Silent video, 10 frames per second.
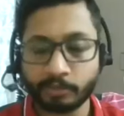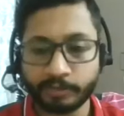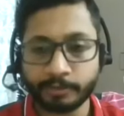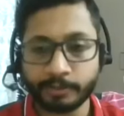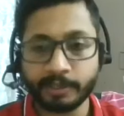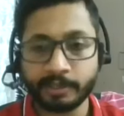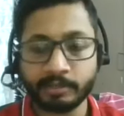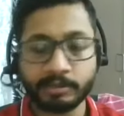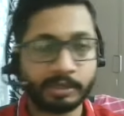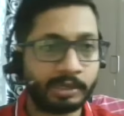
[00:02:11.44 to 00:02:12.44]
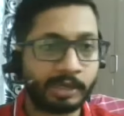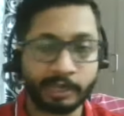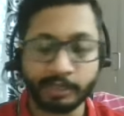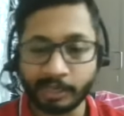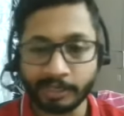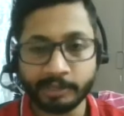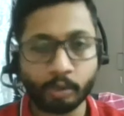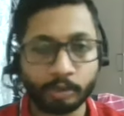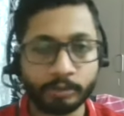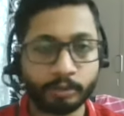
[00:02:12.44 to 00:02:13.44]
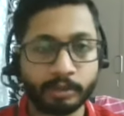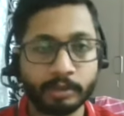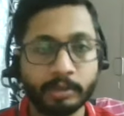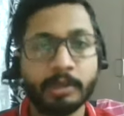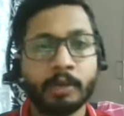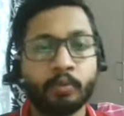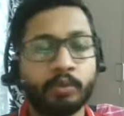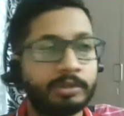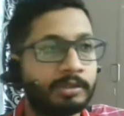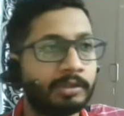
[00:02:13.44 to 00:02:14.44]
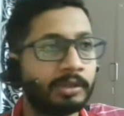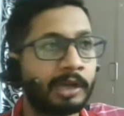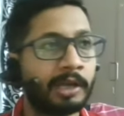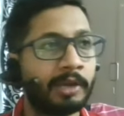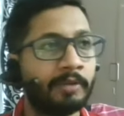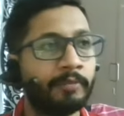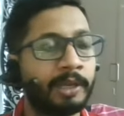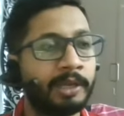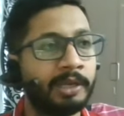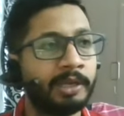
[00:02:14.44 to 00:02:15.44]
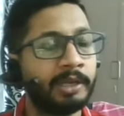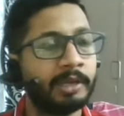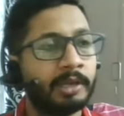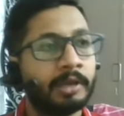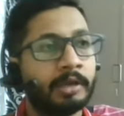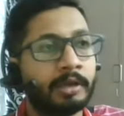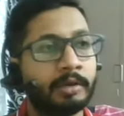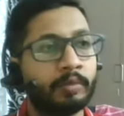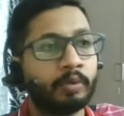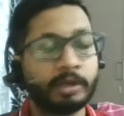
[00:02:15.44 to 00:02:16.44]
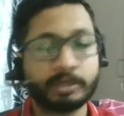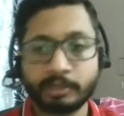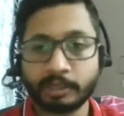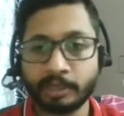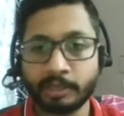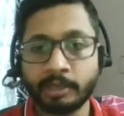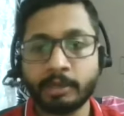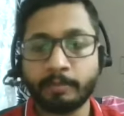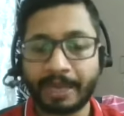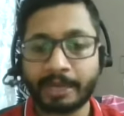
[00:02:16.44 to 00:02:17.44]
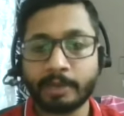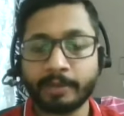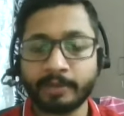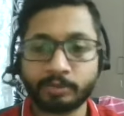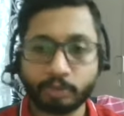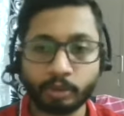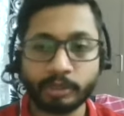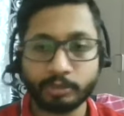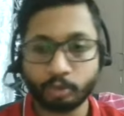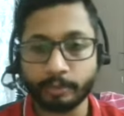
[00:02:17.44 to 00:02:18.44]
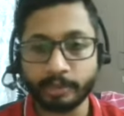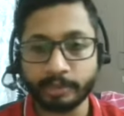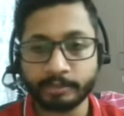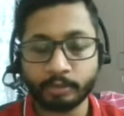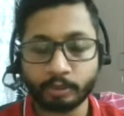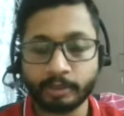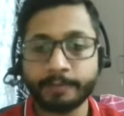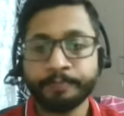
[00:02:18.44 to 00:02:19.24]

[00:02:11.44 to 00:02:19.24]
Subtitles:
experience in IT altogether, which I have mainly worked in backup and storage domains. Okay.